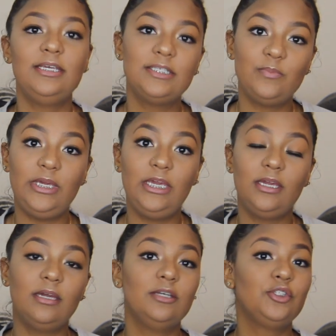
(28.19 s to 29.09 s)
This
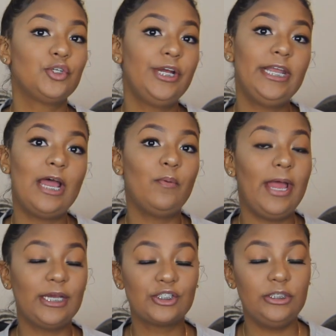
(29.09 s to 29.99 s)
week Troy and I will
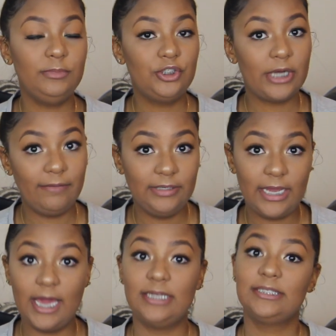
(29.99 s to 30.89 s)
actually be
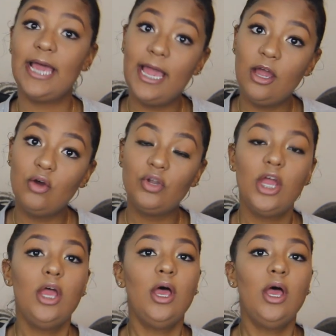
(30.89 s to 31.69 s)
traveling out of town,